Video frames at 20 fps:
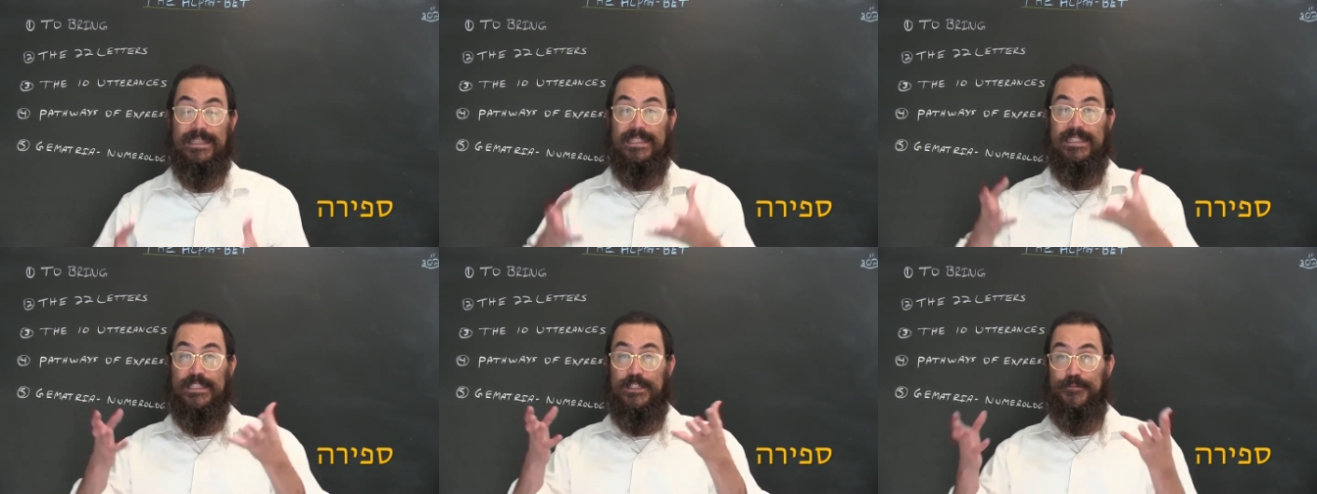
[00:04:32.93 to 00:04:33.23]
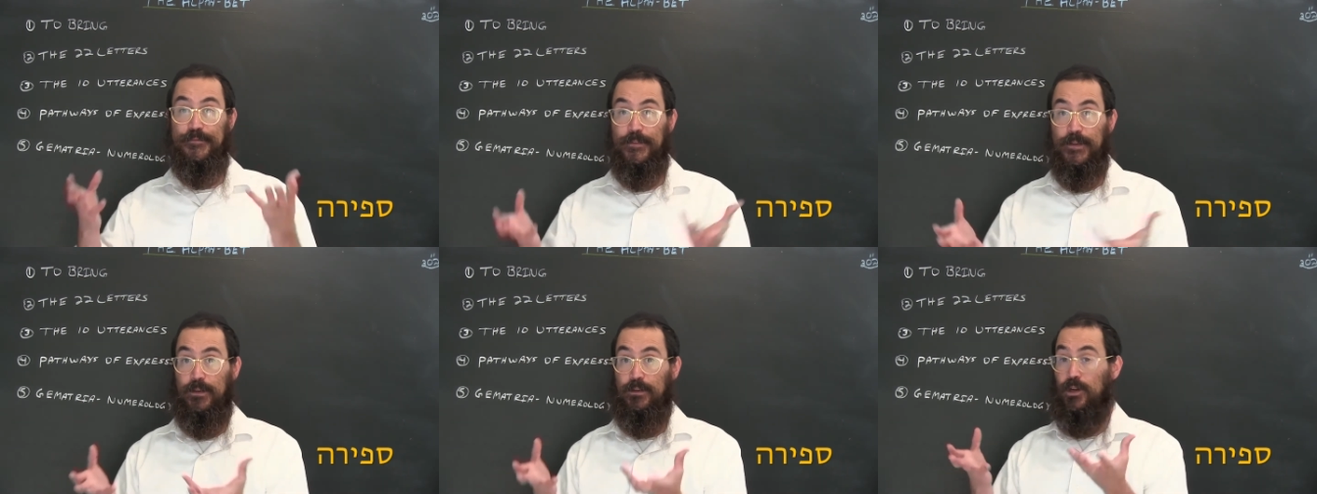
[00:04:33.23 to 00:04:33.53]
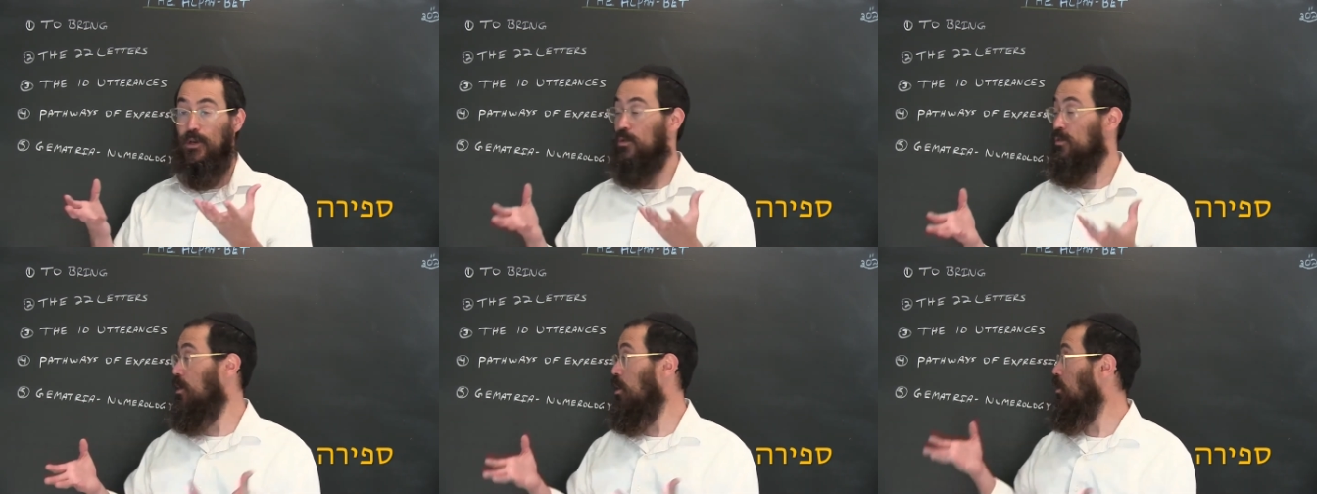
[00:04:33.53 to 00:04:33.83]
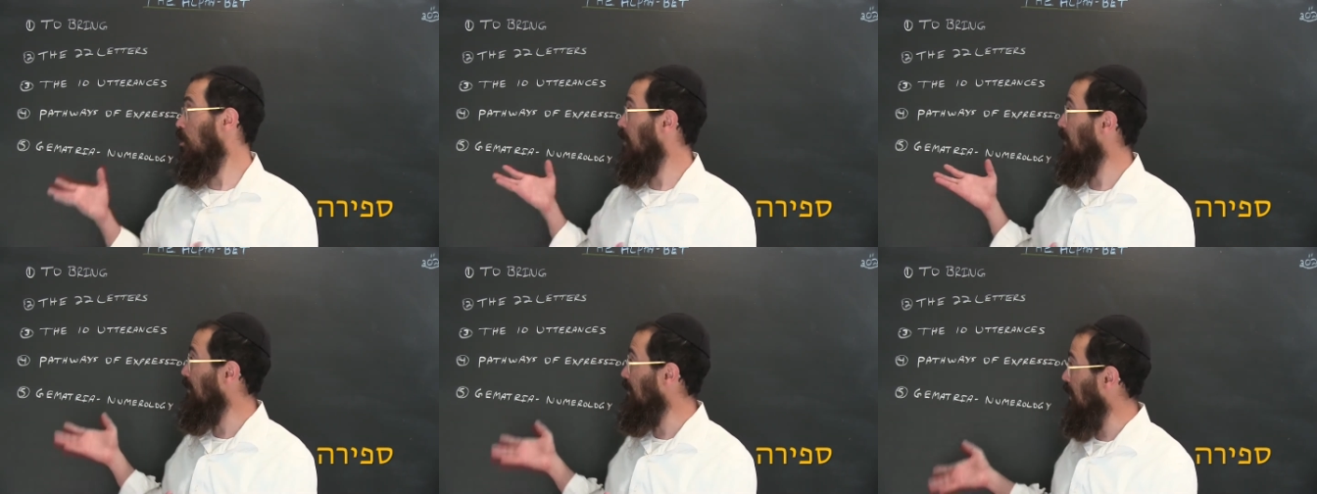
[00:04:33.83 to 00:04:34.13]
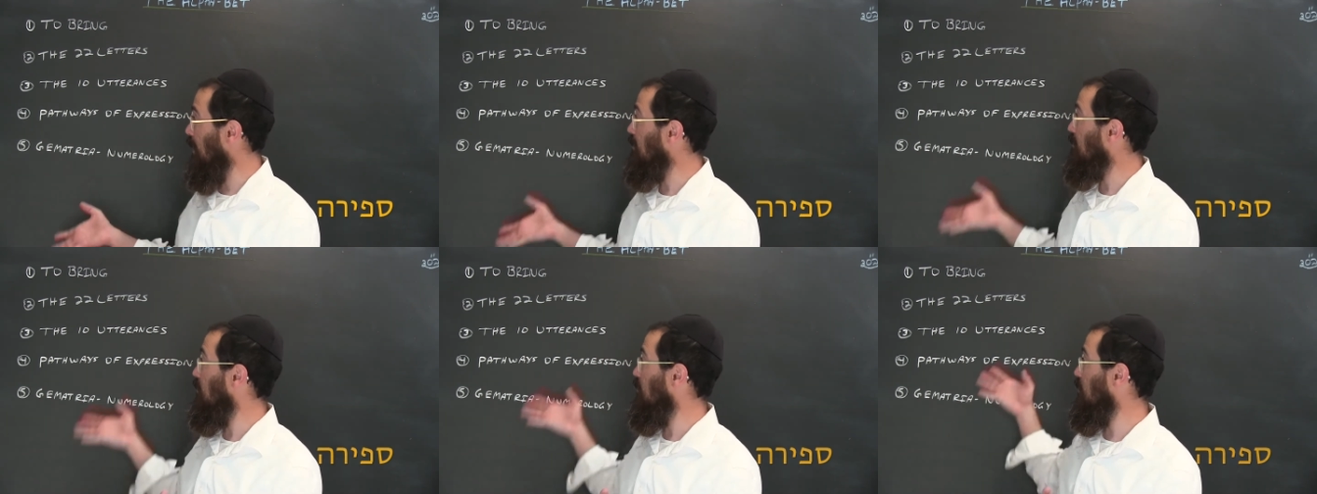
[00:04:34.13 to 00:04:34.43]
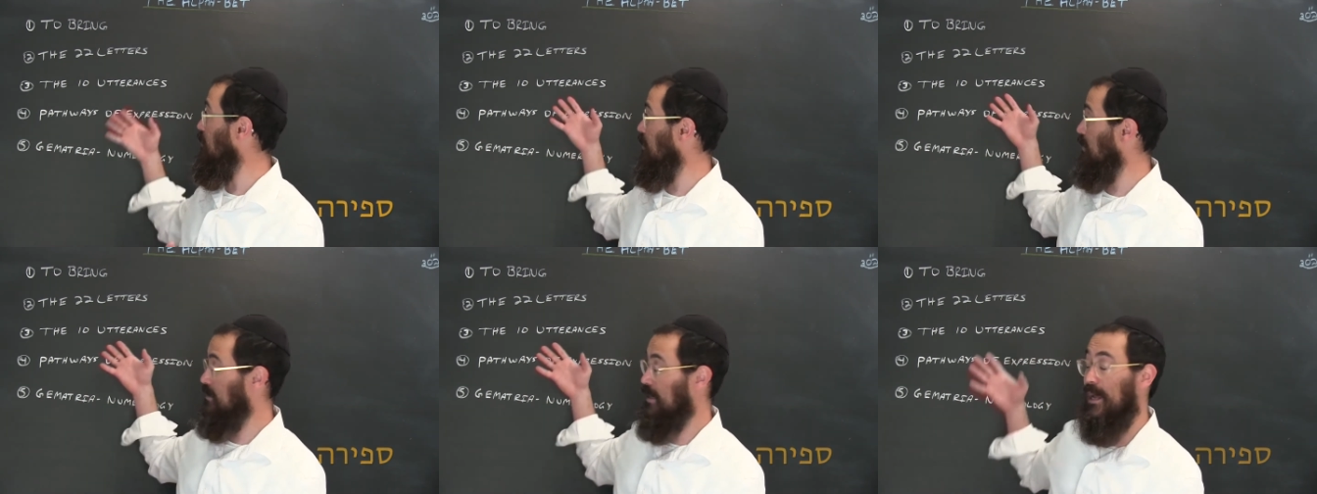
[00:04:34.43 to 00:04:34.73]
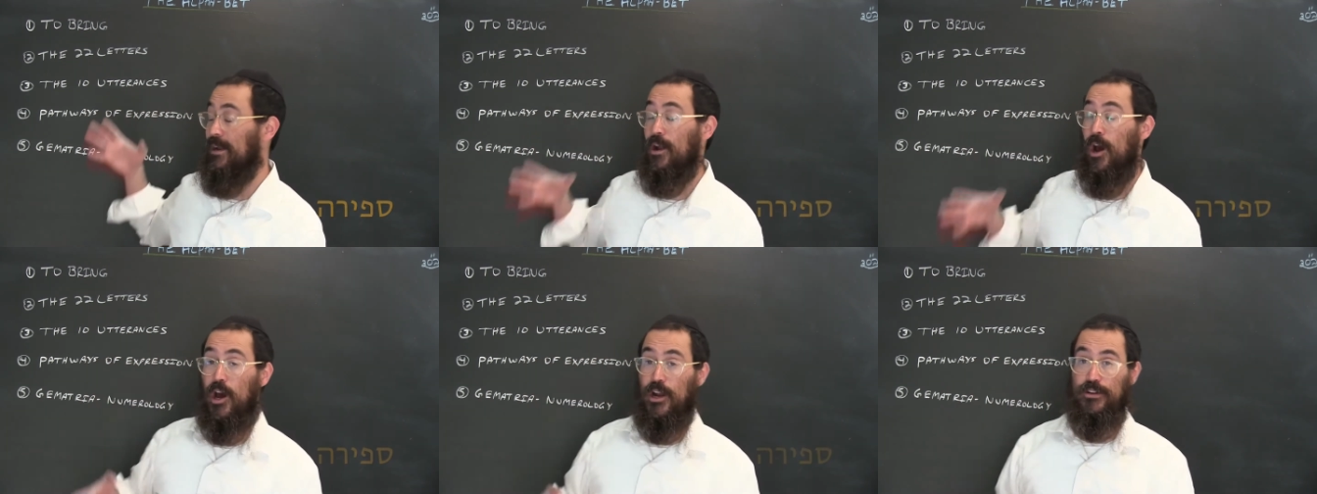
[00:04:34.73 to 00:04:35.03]
spherot are connected to the
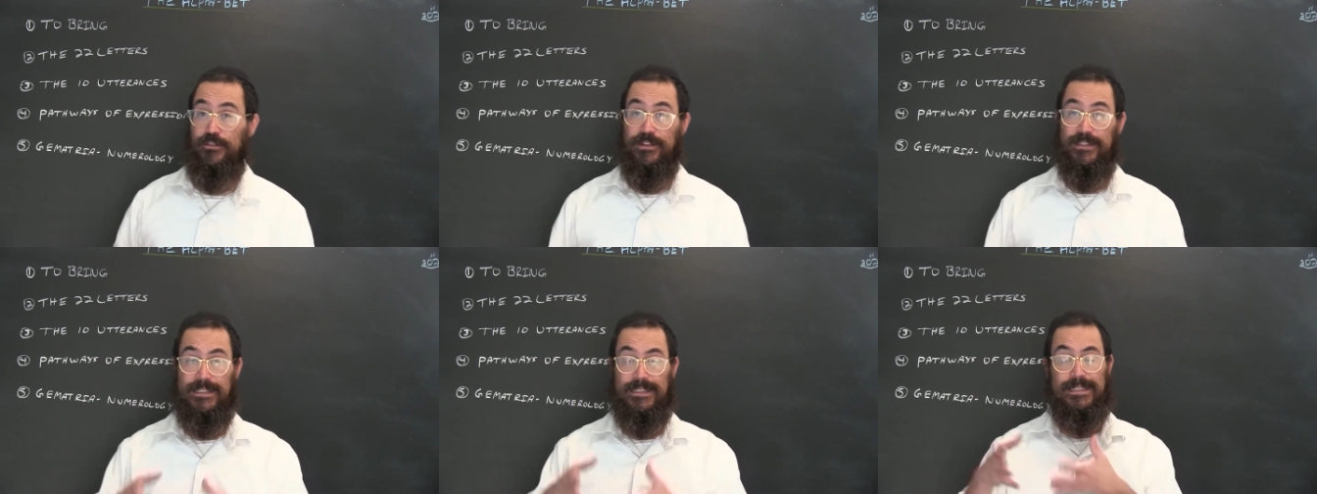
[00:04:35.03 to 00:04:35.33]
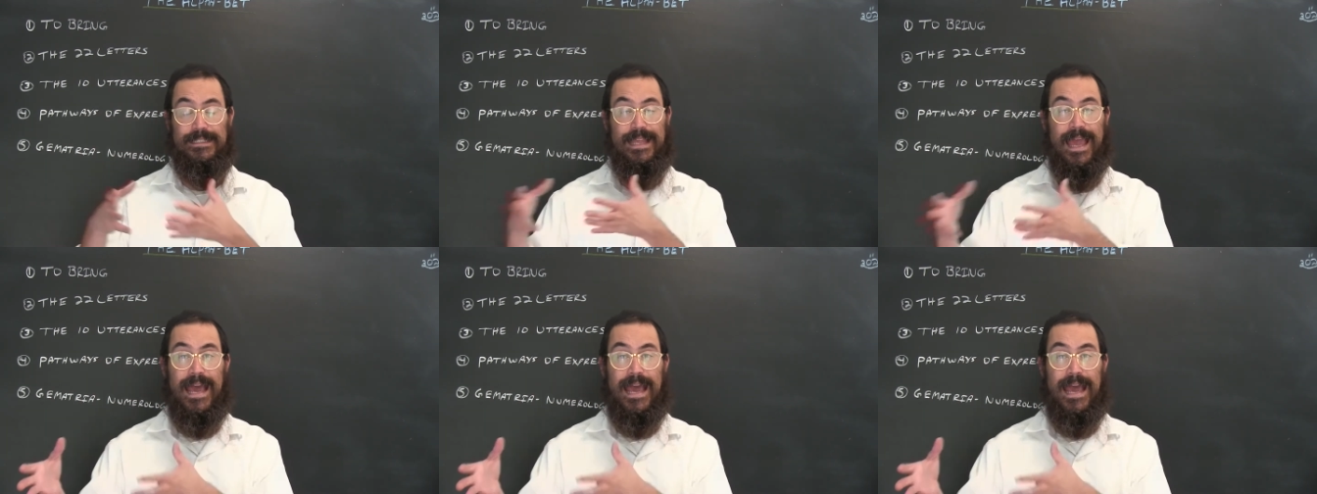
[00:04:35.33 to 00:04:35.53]
10 utterances,